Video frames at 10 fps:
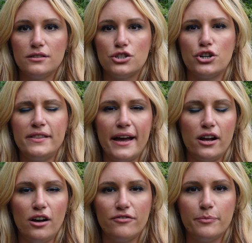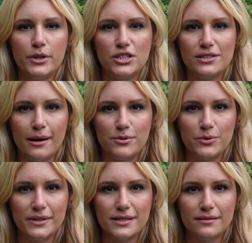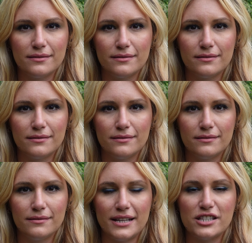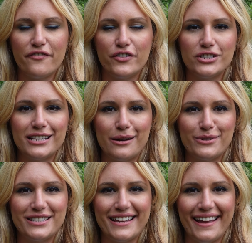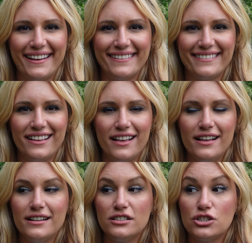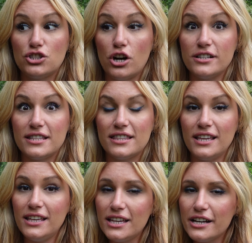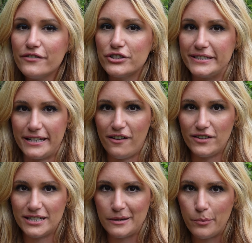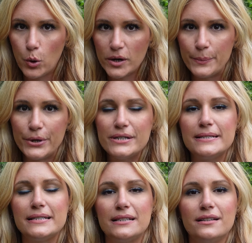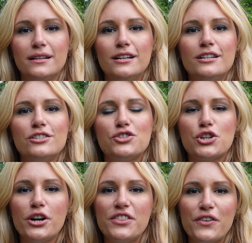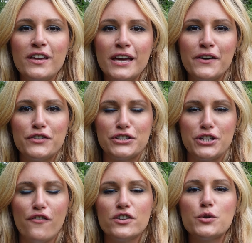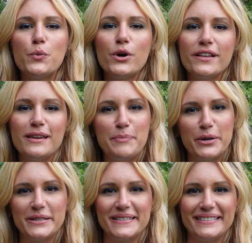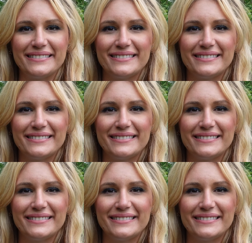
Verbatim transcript: Turn that off. Put a stop to it. That's the first thing I would say. Start thinking of yourself as an important person. Start thinking of yourself as a worthy person.